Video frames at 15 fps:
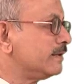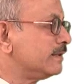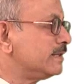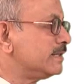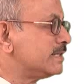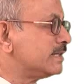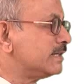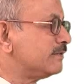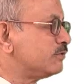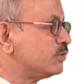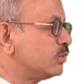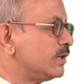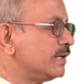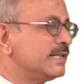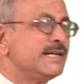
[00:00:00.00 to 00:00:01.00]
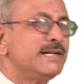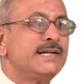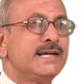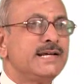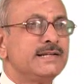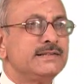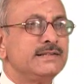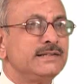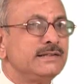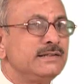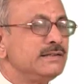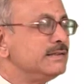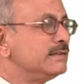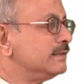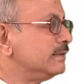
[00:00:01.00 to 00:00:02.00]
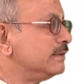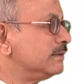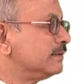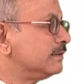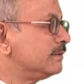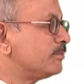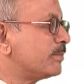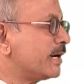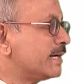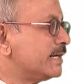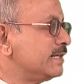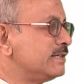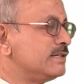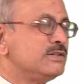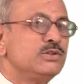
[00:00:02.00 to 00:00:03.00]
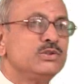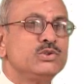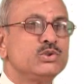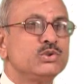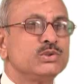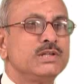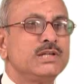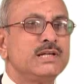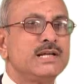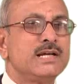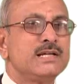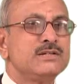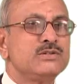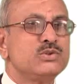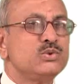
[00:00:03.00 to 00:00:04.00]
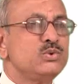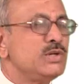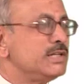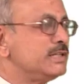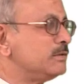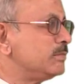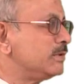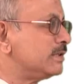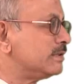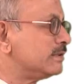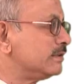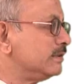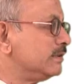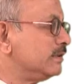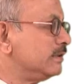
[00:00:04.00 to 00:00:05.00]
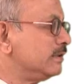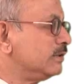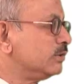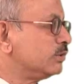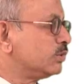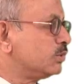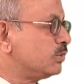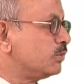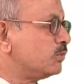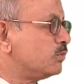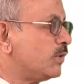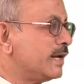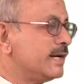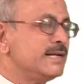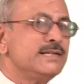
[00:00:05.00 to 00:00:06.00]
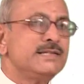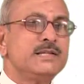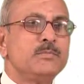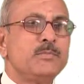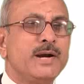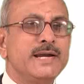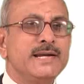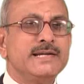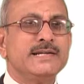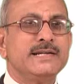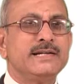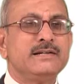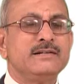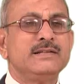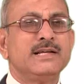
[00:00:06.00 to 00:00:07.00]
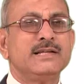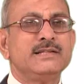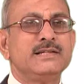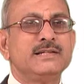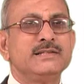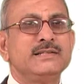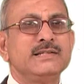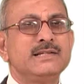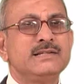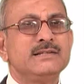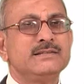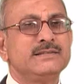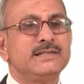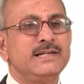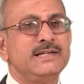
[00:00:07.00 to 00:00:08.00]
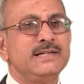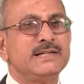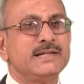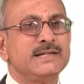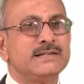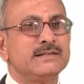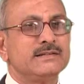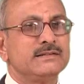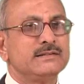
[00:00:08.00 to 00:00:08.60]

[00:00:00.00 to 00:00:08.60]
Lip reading: Instead of showing the entire thing, the practice is to show the last two decimals. So one is the buying rate, the other is the selling rate.